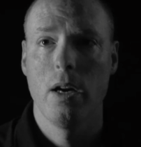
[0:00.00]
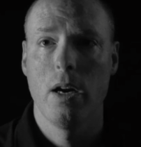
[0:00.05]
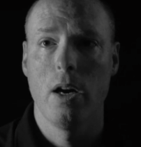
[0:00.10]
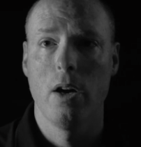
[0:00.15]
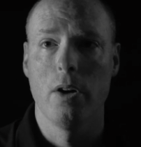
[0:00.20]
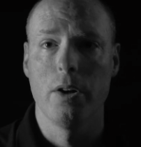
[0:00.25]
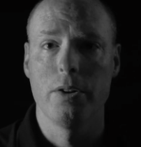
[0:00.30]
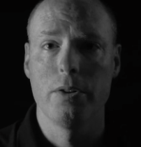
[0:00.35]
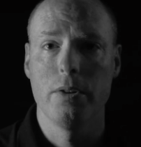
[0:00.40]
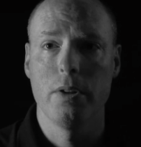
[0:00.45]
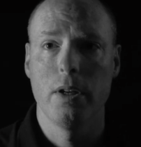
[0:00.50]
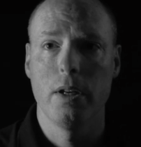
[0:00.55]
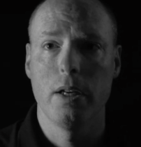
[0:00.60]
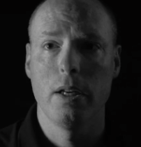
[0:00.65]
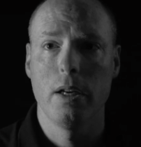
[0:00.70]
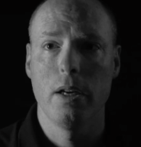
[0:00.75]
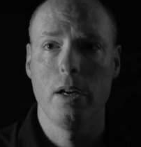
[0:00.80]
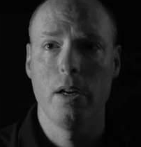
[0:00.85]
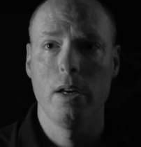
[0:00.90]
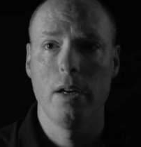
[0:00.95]
our
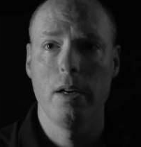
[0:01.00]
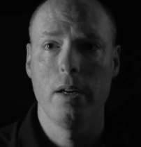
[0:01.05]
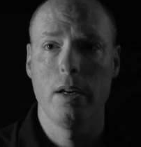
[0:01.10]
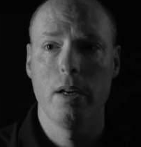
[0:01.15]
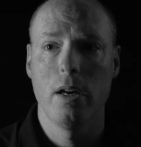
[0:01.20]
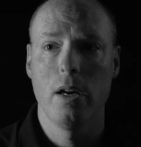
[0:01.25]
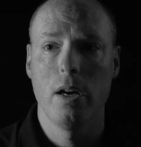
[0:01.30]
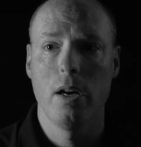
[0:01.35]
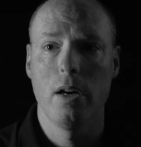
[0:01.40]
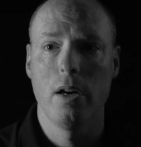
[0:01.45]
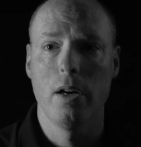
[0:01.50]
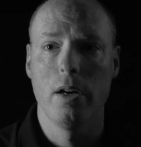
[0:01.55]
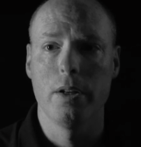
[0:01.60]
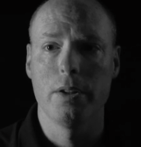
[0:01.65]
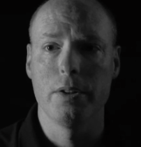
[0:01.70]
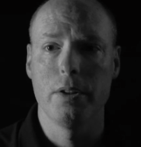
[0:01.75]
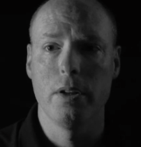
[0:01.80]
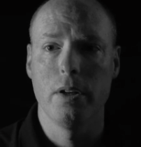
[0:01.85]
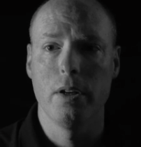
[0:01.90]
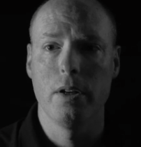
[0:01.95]
our,
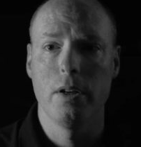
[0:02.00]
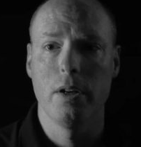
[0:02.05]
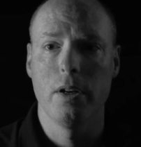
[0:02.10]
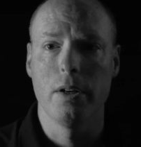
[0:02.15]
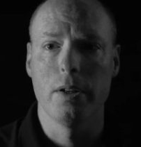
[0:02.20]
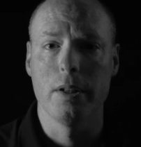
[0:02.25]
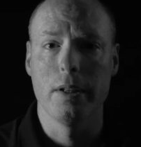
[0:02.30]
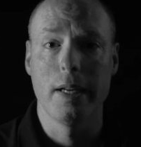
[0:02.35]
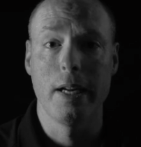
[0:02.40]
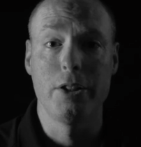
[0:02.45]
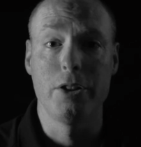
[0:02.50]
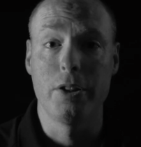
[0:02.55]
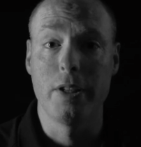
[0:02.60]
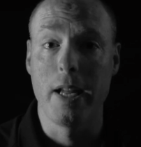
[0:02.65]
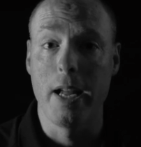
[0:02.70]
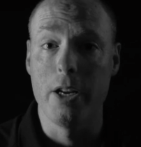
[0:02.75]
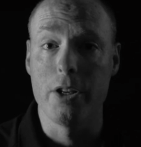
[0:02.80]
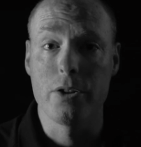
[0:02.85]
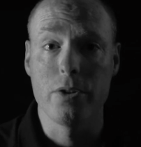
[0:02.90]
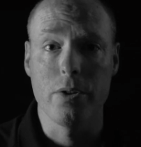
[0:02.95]
our
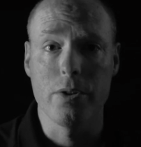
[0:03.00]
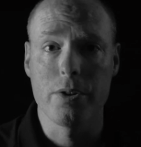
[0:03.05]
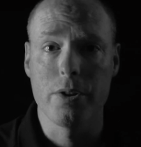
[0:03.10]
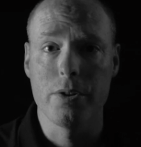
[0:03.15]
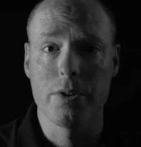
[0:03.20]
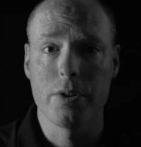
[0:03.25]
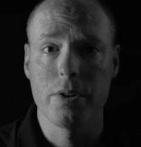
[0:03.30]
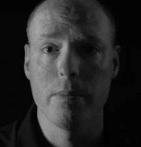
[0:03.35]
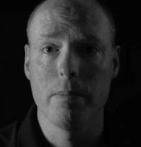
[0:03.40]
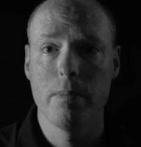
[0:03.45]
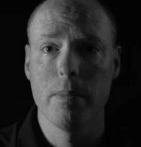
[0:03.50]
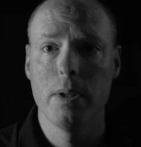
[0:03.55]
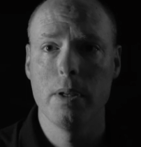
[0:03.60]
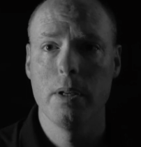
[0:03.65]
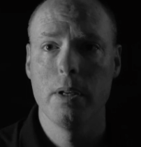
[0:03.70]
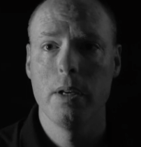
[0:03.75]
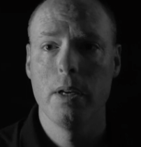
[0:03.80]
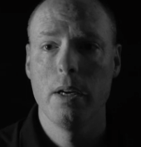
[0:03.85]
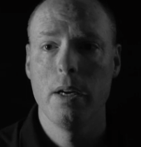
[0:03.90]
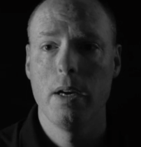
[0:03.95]
educational system,
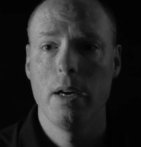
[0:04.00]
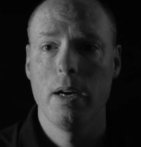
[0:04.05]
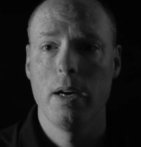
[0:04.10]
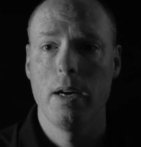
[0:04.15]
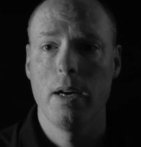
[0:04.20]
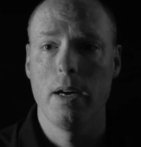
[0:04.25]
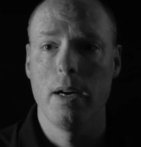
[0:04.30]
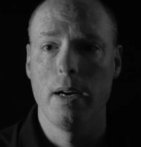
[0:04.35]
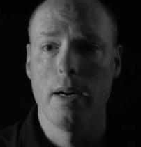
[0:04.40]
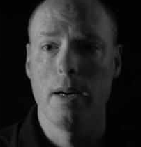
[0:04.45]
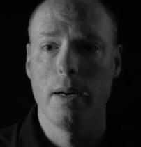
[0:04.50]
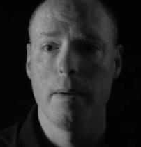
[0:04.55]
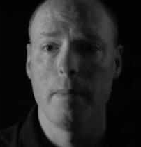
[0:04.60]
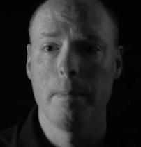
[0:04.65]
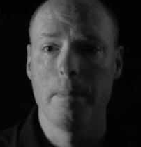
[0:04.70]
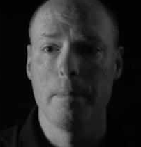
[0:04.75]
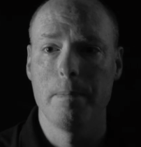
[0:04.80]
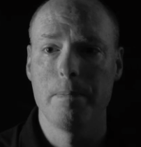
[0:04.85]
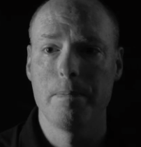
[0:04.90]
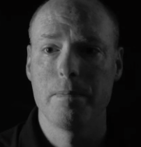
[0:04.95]

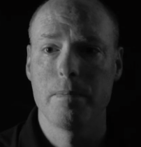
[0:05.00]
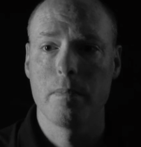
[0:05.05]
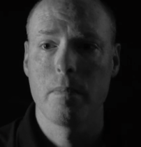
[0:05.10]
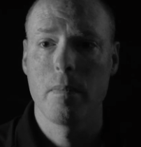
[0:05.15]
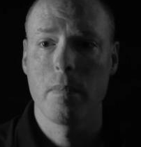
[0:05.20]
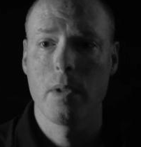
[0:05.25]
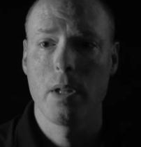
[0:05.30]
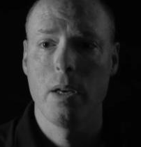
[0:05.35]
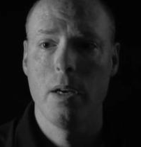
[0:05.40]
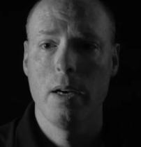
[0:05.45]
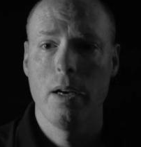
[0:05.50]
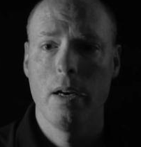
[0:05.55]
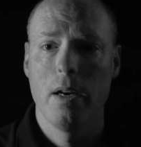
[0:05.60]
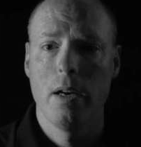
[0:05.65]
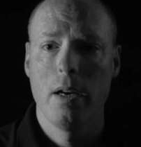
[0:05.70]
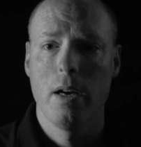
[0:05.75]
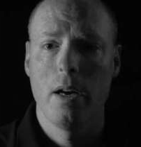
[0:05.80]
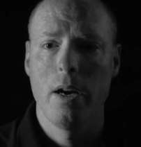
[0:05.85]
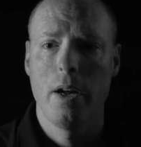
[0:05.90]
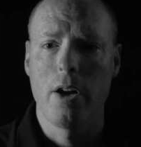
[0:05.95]
um,
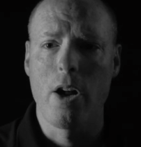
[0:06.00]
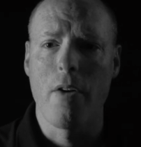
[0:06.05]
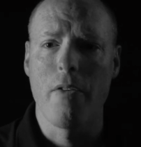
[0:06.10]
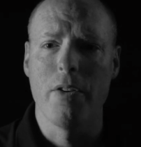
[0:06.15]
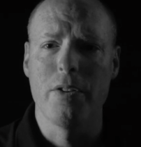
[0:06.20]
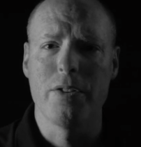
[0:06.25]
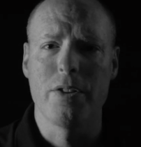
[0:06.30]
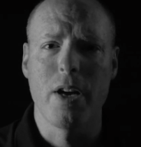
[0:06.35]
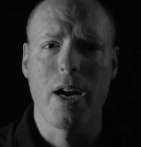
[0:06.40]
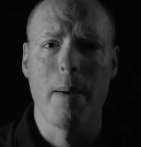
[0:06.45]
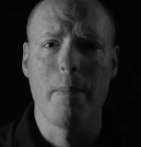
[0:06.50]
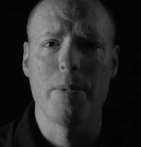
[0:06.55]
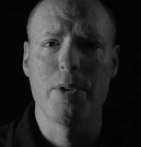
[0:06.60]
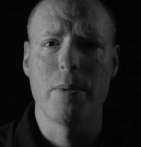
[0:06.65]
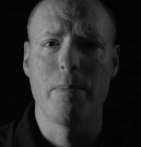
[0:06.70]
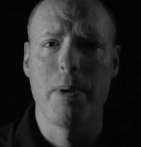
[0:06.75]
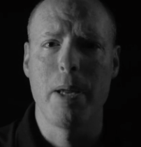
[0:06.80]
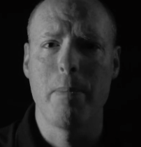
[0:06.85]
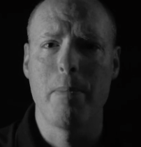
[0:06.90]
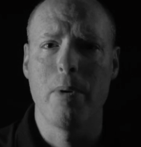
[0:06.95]
and oftentimes the
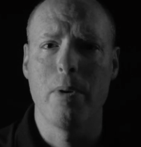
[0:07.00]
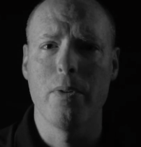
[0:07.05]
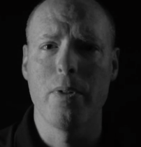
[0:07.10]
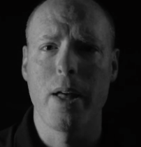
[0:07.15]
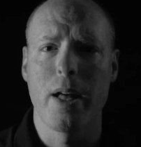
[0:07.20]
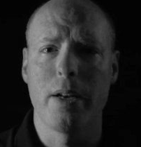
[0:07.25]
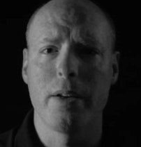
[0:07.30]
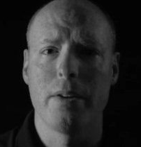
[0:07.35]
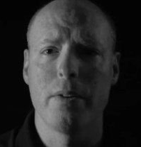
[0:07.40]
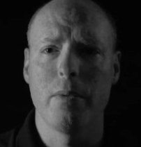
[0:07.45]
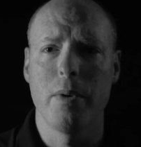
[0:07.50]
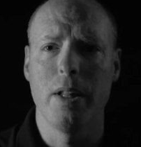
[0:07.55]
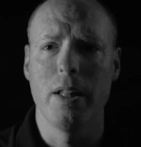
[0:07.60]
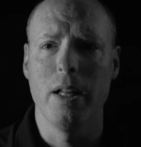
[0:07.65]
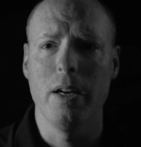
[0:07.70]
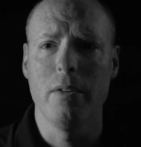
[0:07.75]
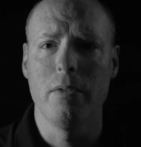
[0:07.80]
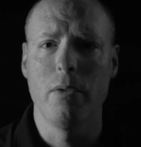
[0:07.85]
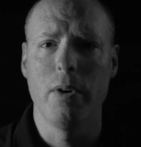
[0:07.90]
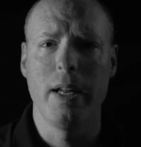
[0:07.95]
people that we
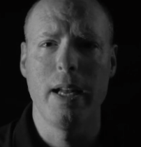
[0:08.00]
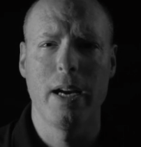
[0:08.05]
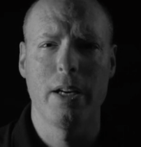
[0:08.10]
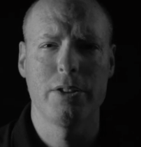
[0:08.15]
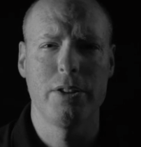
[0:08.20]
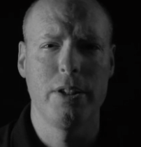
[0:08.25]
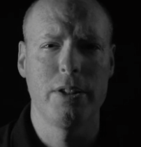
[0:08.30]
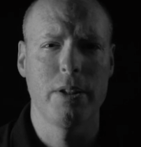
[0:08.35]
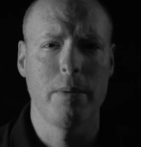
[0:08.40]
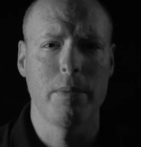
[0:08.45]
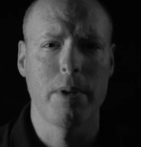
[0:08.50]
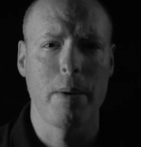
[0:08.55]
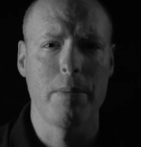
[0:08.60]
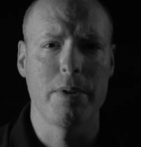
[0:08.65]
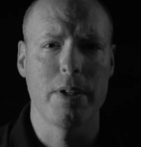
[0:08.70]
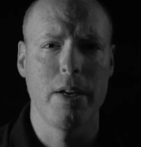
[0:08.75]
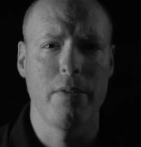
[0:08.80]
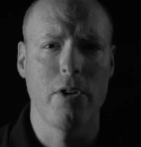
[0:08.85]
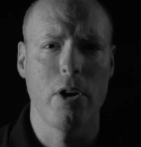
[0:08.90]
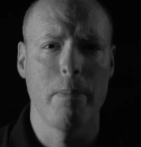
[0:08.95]
love, we actually sometimes
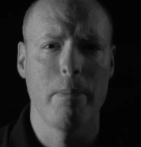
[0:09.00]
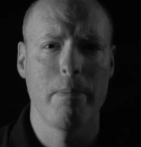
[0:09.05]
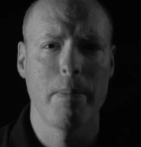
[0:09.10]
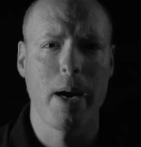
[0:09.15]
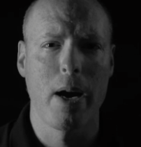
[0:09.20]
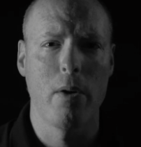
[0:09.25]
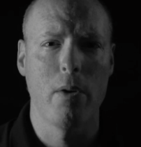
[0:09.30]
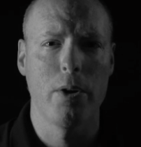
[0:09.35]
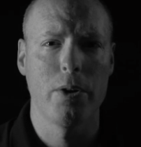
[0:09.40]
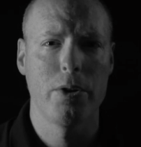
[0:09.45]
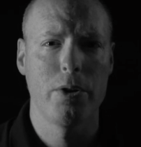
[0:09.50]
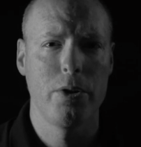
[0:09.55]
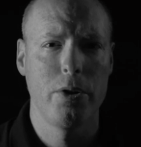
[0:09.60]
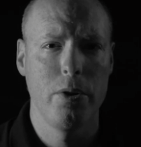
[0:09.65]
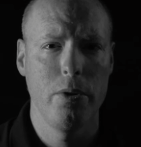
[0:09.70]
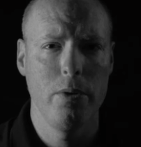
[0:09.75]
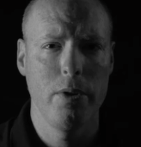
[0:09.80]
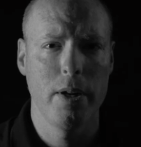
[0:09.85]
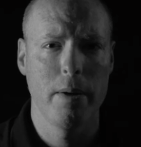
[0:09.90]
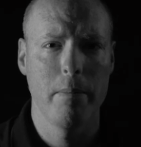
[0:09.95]
give our power
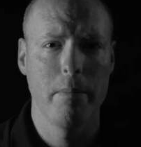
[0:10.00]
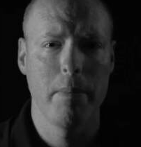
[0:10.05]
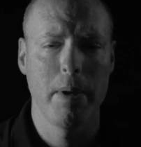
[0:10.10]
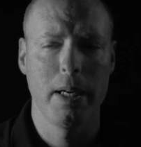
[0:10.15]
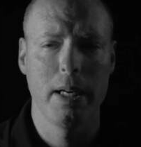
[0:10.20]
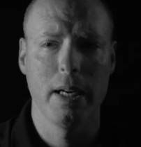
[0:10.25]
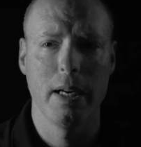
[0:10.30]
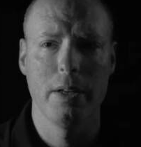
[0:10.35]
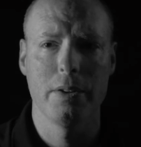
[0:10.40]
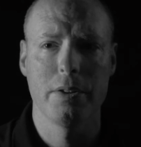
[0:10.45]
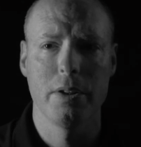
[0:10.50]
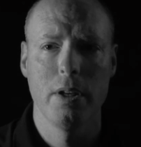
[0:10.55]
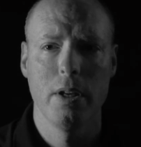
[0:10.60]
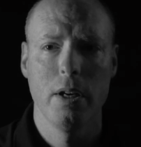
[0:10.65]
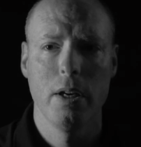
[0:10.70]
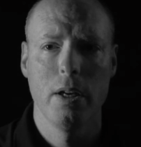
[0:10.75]
to them because